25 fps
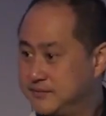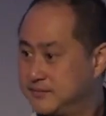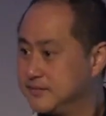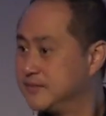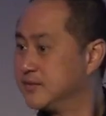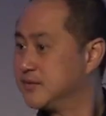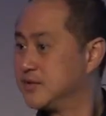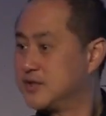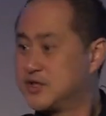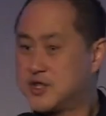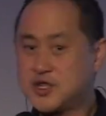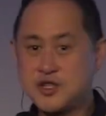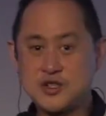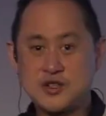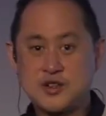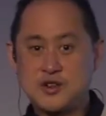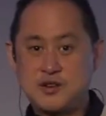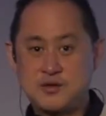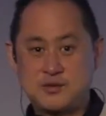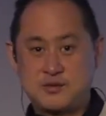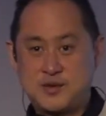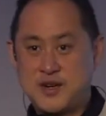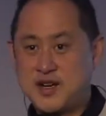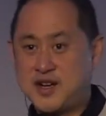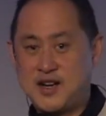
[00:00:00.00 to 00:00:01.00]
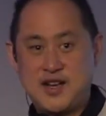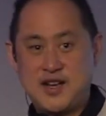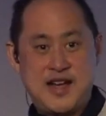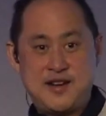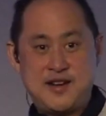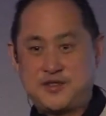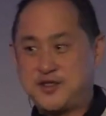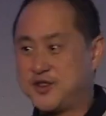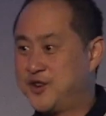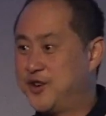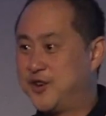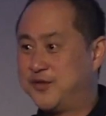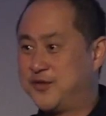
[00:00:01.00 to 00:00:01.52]
Just go, we're allowed to go
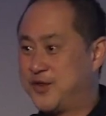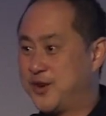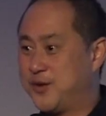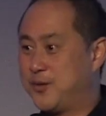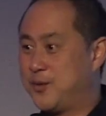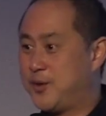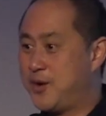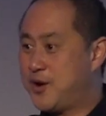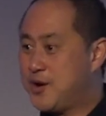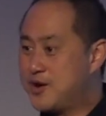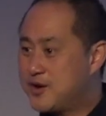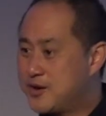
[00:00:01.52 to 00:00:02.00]
for a walk.